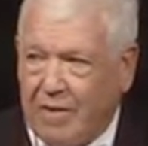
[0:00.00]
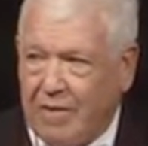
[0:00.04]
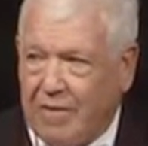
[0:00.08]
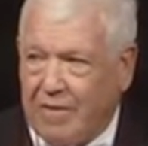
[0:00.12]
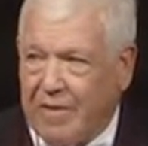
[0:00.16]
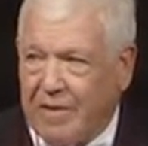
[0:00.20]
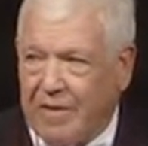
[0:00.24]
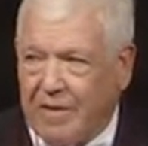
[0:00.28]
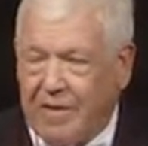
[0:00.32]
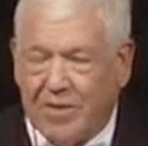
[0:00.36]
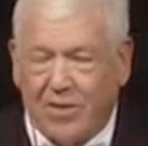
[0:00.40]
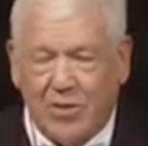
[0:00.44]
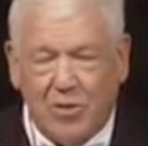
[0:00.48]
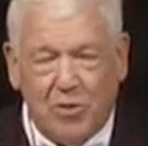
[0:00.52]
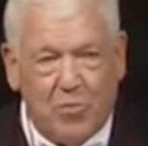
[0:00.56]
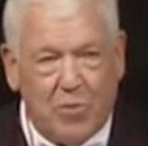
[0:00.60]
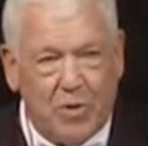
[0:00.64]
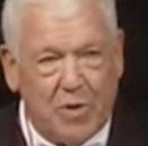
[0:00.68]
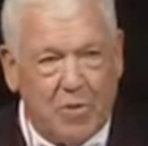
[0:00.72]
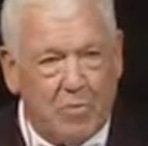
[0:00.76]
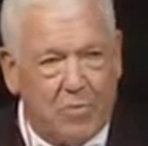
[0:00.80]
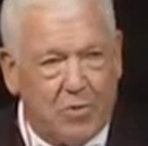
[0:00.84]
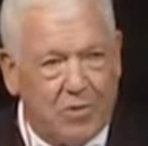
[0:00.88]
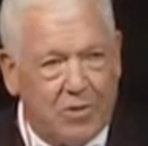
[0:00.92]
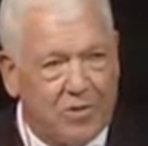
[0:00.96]
The enlisted
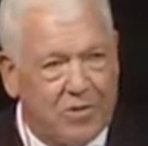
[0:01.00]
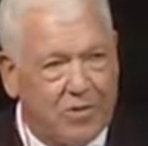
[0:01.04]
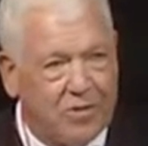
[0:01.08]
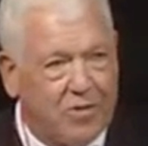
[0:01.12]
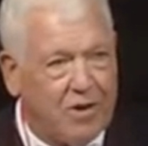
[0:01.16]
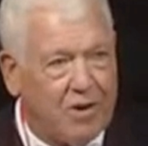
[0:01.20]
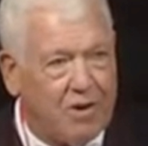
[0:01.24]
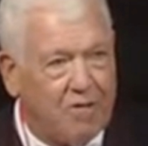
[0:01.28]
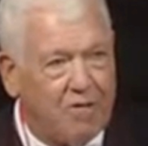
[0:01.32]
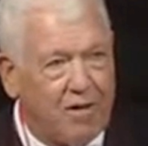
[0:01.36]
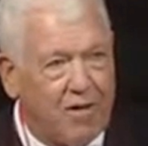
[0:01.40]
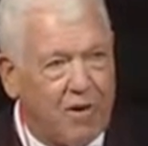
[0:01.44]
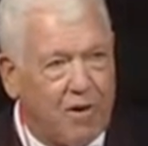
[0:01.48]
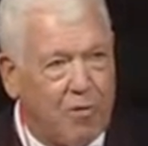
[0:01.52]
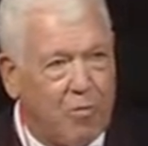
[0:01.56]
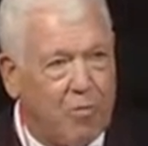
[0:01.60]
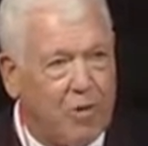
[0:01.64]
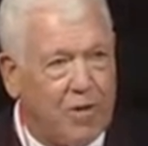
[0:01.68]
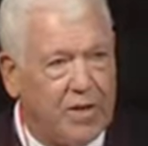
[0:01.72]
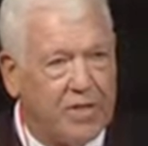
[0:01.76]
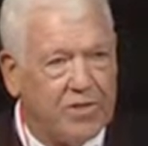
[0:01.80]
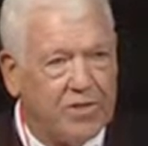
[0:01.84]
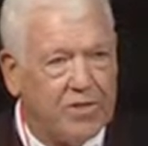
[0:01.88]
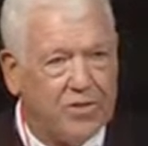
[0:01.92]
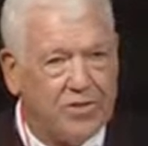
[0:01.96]
people that took care of our
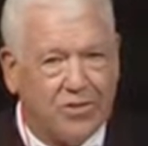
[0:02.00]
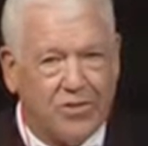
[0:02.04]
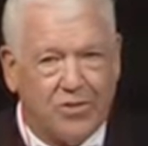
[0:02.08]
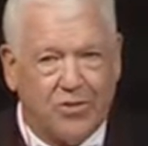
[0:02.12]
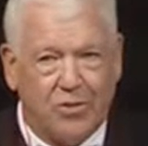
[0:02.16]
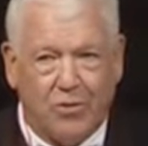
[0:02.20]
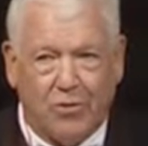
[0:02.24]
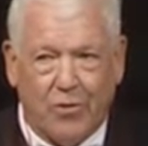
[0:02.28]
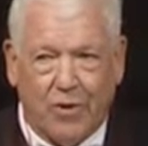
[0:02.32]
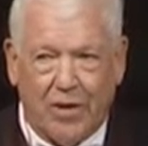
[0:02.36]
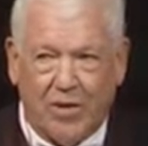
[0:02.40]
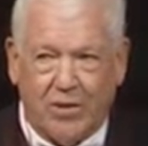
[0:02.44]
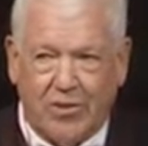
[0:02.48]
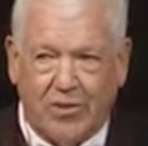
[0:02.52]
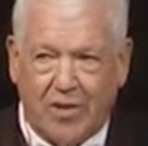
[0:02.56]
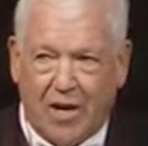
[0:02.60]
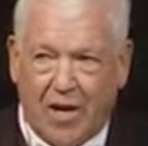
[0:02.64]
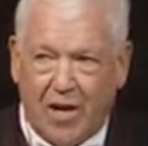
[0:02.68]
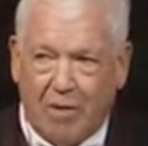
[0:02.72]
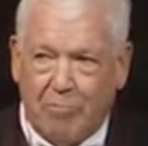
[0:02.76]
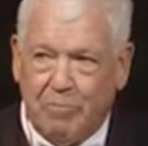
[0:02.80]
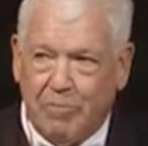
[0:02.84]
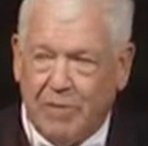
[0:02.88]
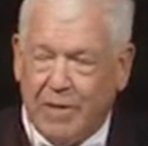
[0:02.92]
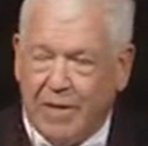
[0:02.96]
airplanes did such a great
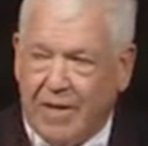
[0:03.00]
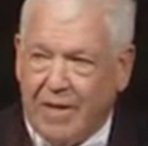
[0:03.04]
job.